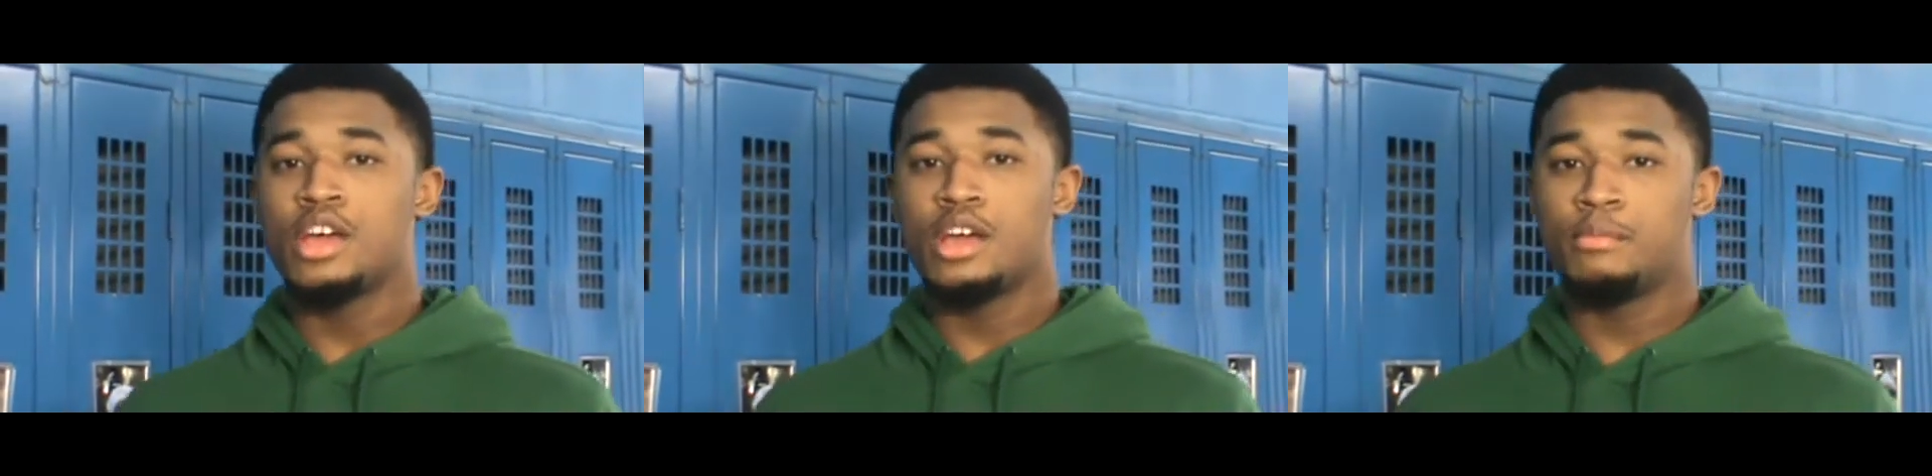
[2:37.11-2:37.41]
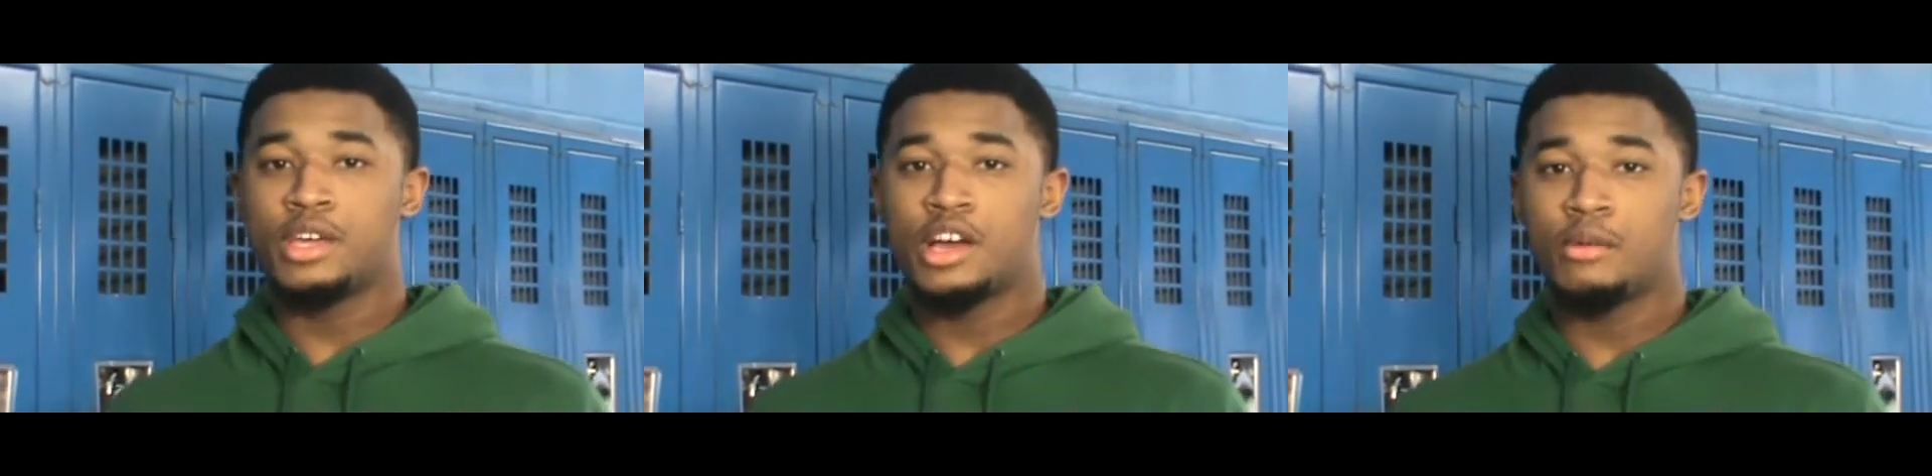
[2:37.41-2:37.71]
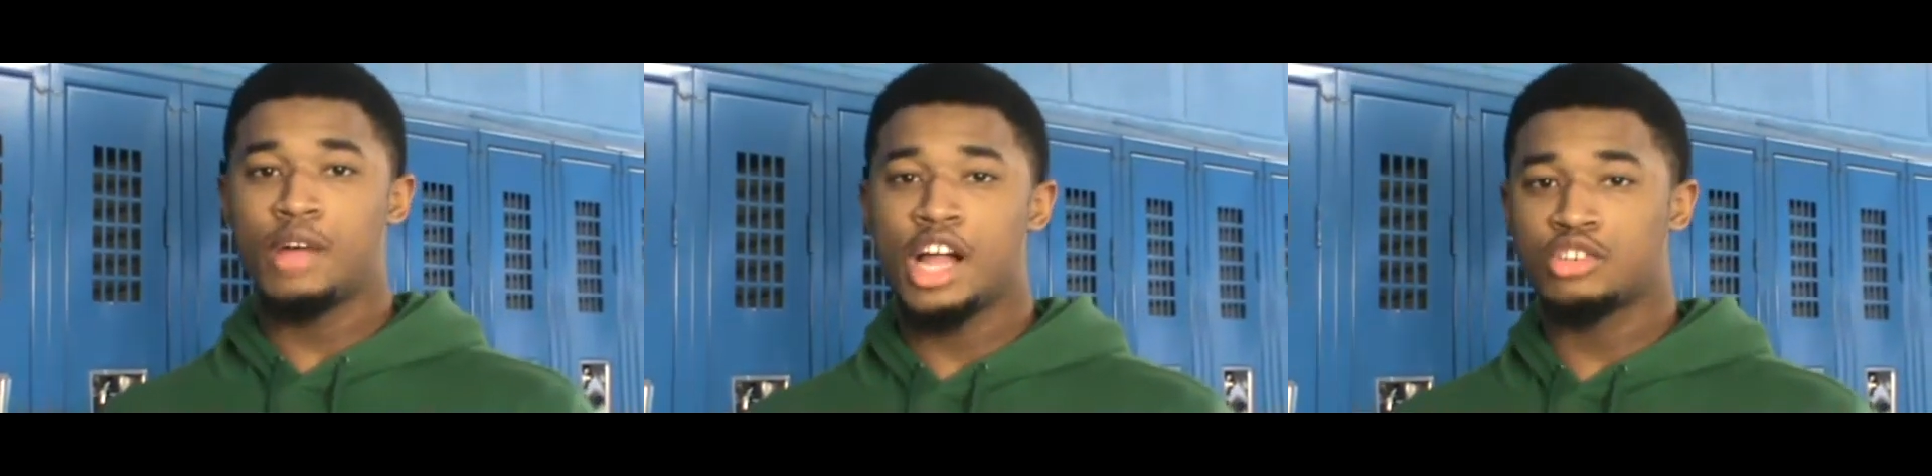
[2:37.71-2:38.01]
and
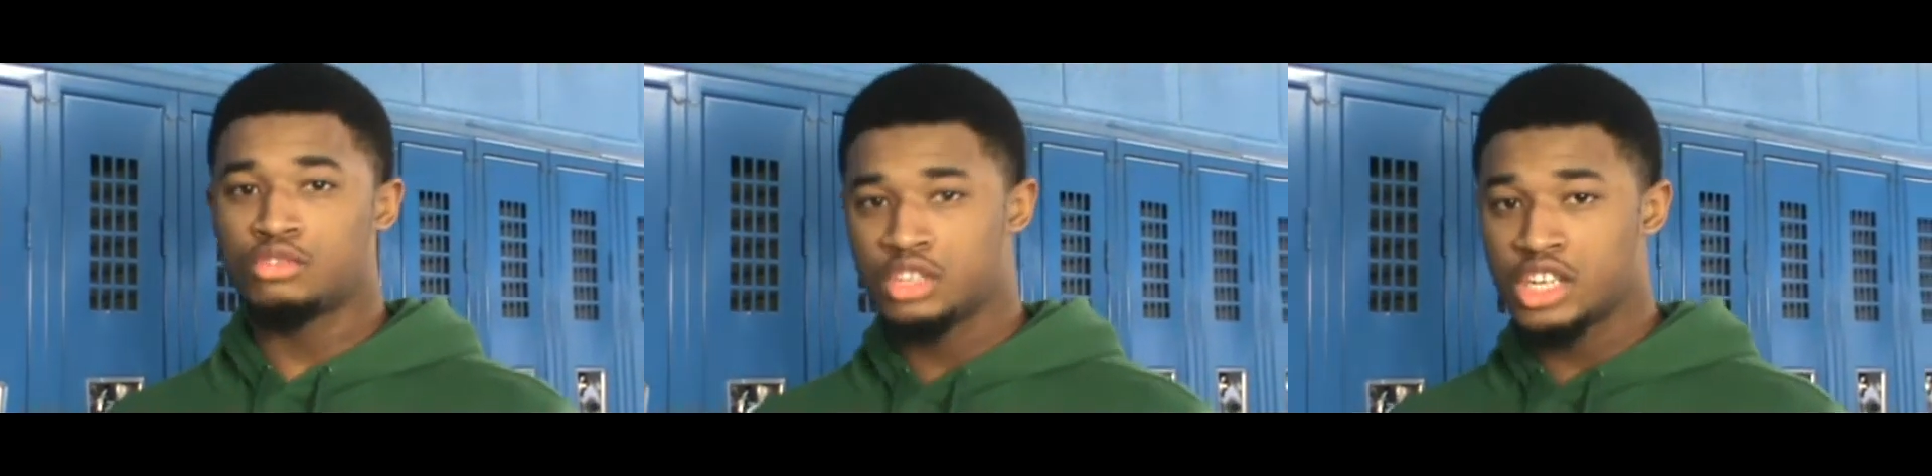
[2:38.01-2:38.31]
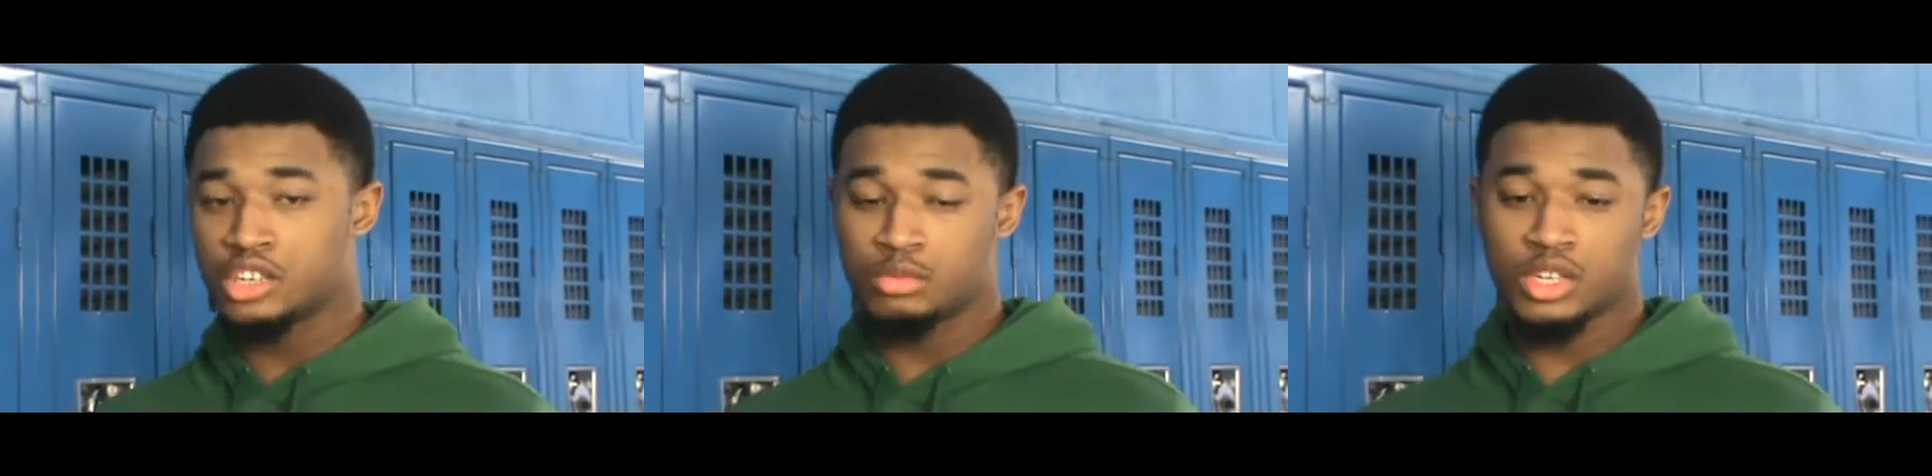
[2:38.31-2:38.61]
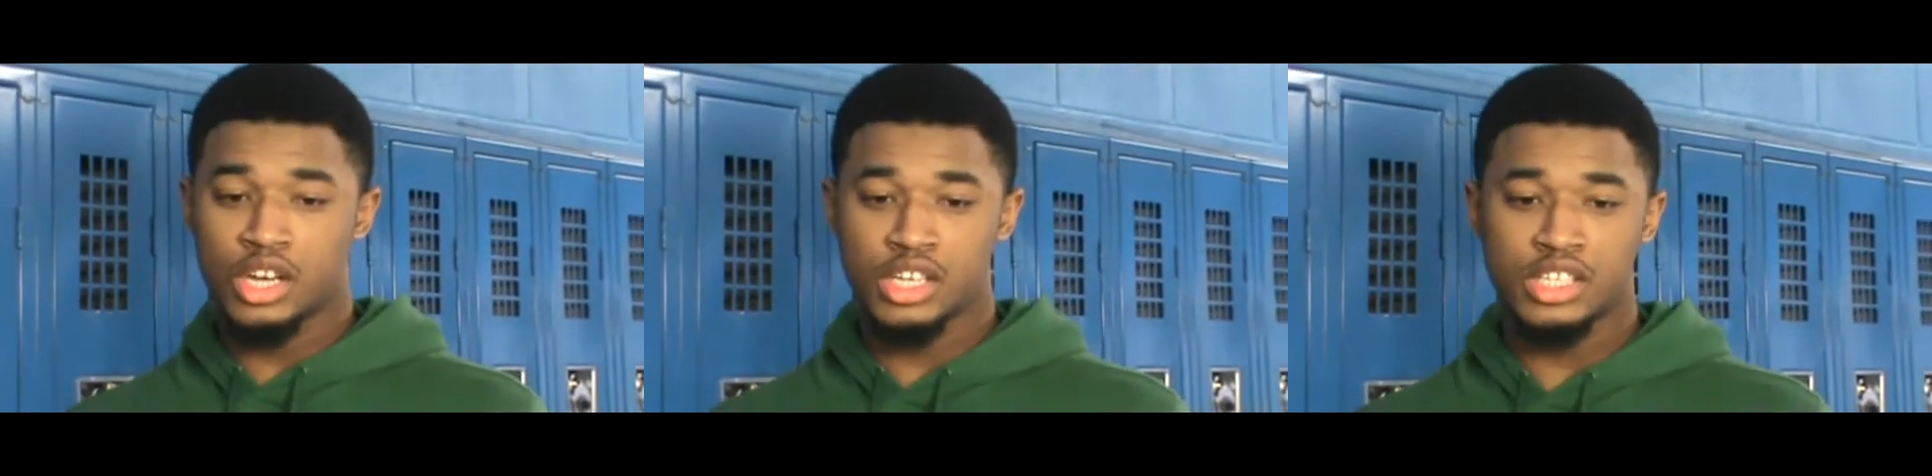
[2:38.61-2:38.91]
become actual leaders
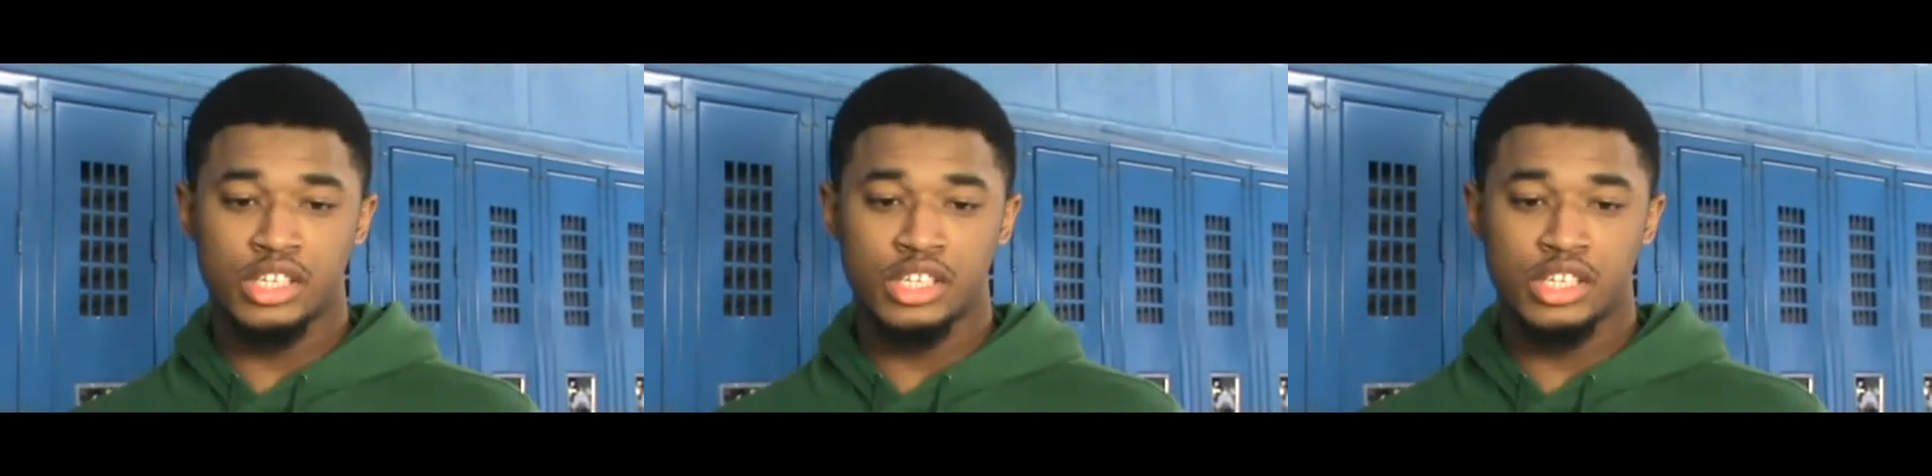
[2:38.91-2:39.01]
because